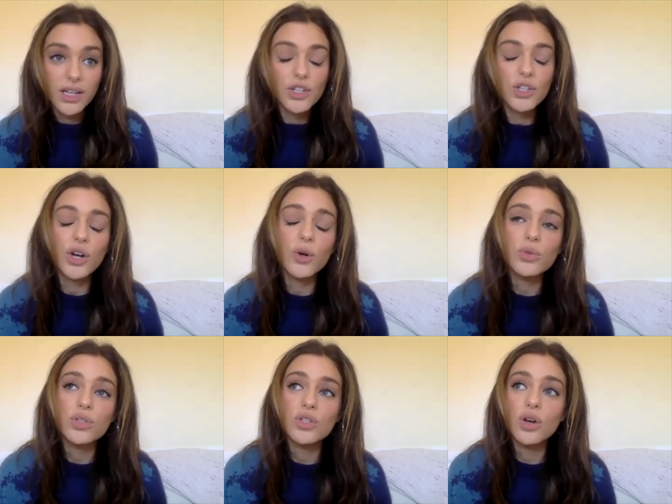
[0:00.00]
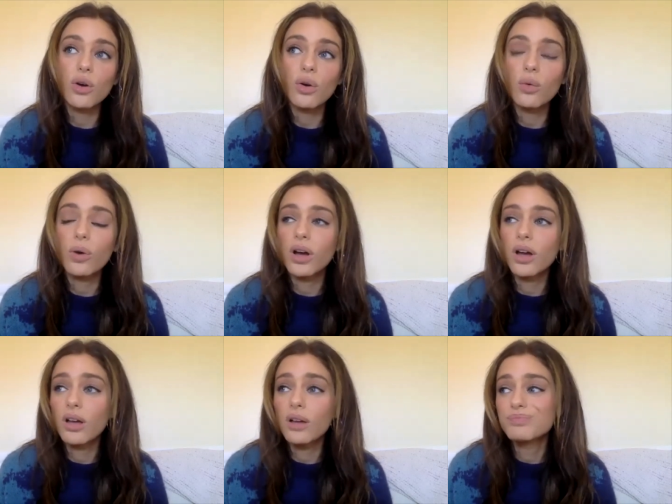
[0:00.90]
you know? So
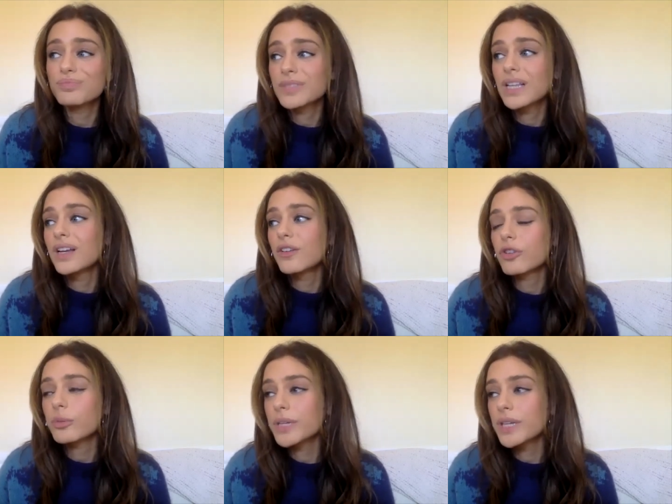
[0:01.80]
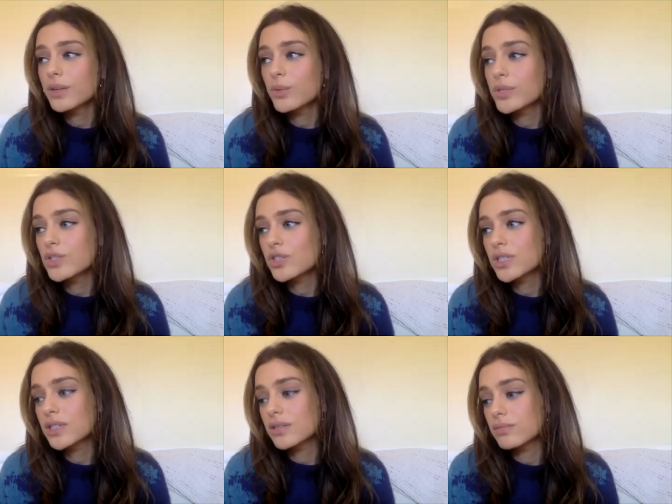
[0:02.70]
um for me it was
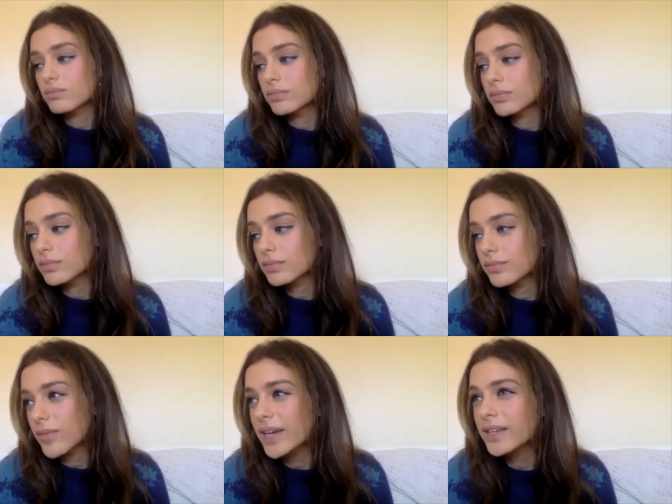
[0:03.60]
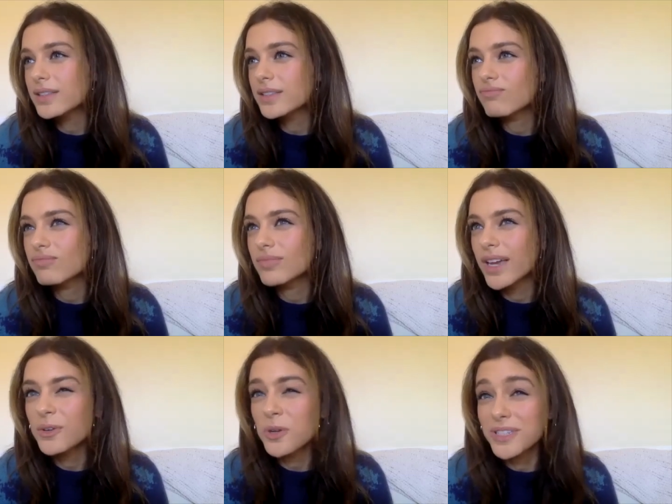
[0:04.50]
just I guess I
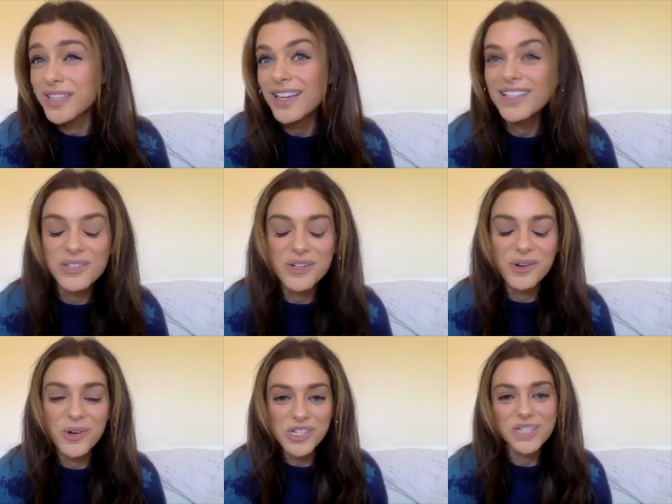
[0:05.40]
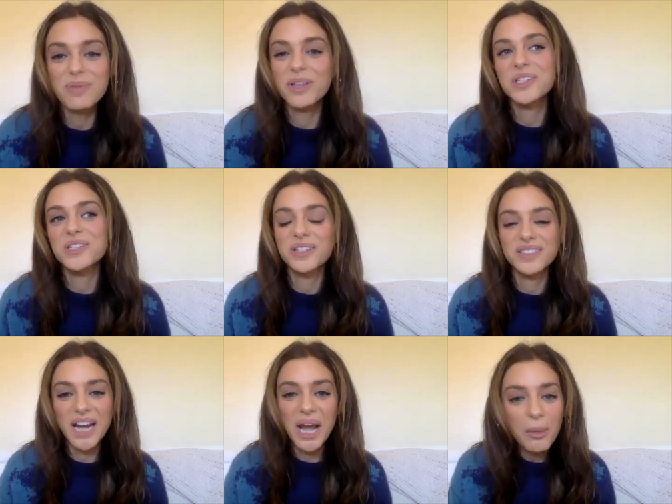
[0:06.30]
don't know, did I answer your question about their
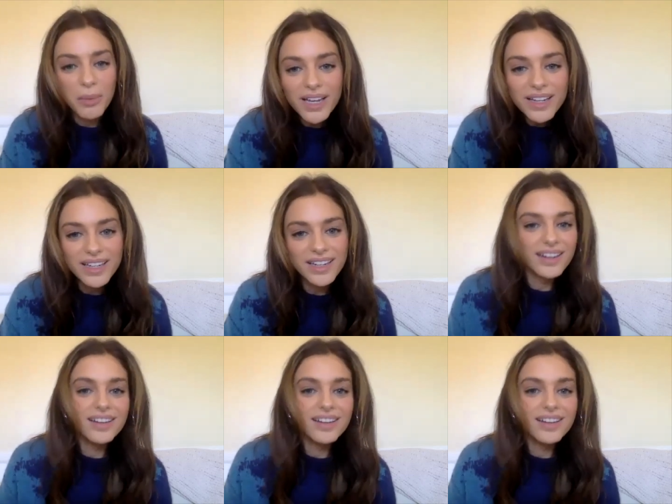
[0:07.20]
dynamic and Oh